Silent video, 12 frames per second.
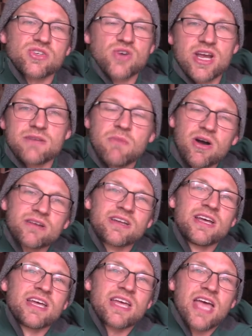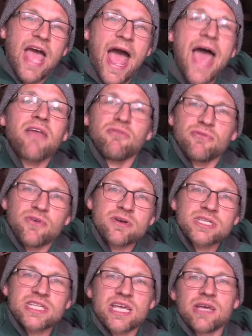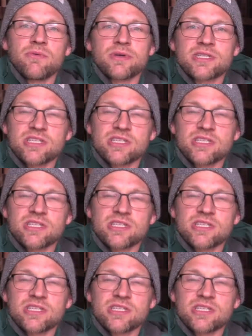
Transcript: trademark. At first, it was